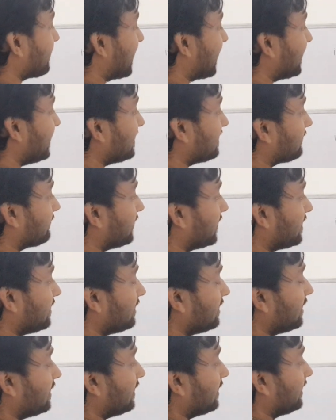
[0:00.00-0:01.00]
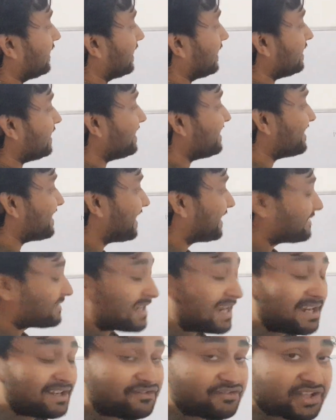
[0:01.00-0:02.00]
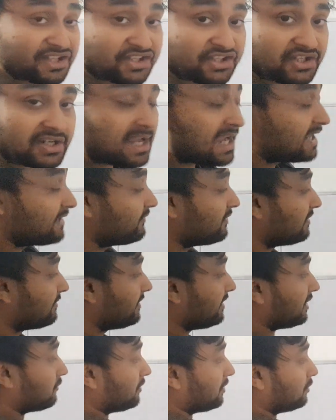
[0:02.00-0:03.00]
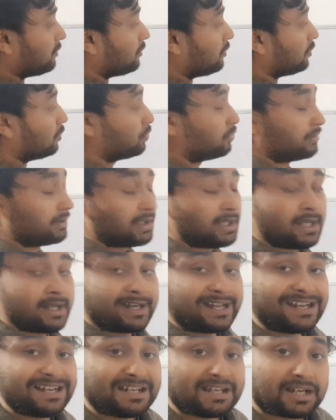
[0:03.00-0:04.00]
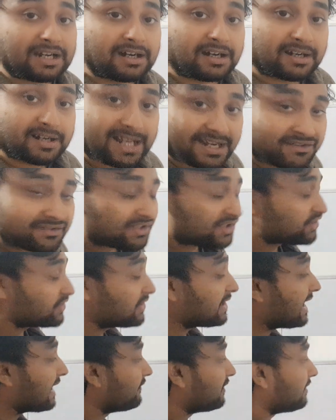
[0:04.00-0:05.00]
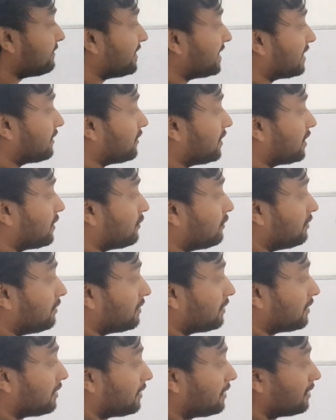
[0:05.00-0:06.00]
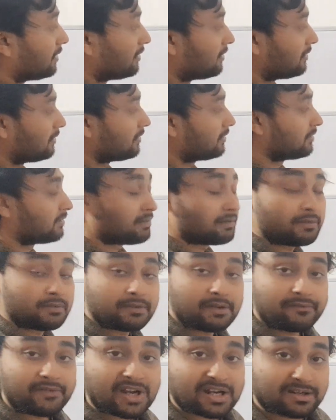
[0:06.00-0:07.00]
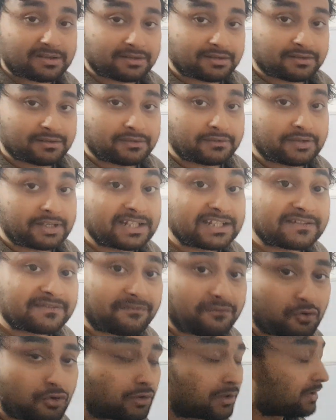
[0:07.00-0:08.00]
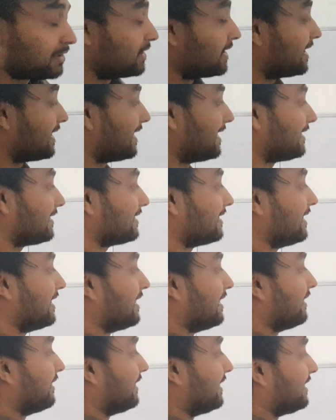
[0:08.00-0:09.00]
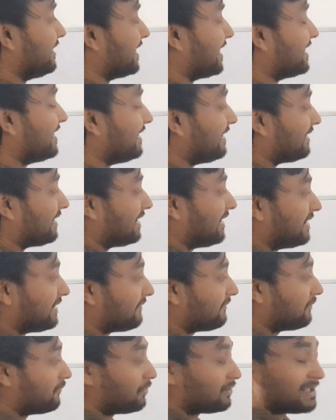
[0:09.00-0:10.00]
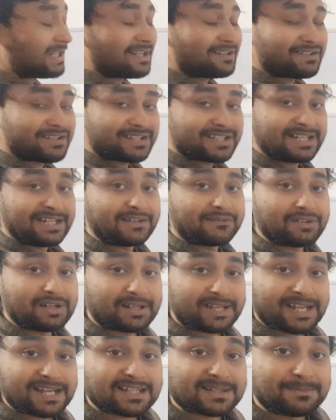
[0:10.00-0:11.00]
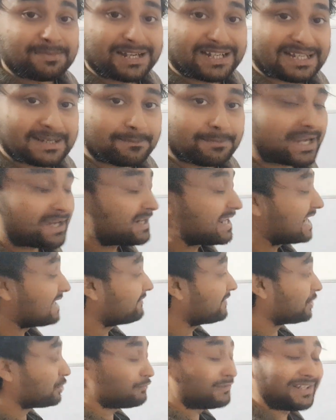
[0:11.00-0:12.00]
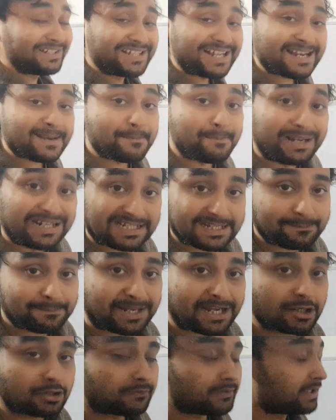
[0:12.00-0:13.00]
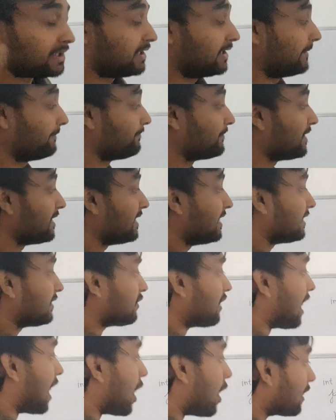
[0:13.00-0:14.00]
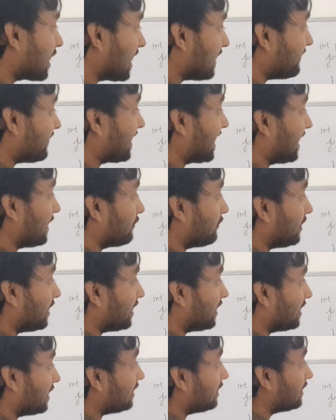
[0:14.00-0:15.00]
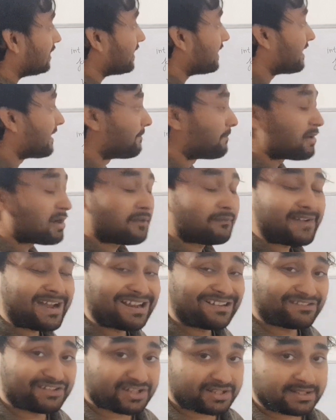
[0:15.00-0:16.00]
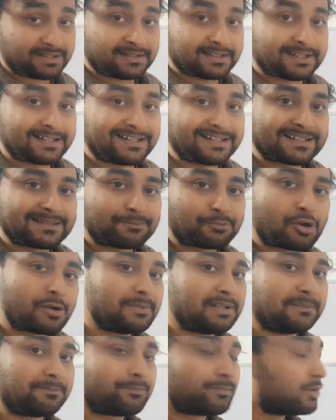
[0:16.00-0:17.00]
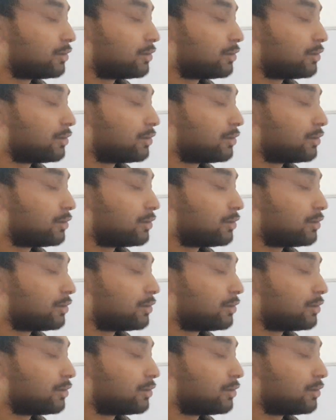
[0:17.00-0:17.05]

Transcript: I is 1, then in next iteration I will be equal to 2, then in third iteration I will be equal to what, it's 4, and then in third fourth iteration it will get multiplied, I value will get multiplied over here. So how can we calculate the number of iterations in this problem?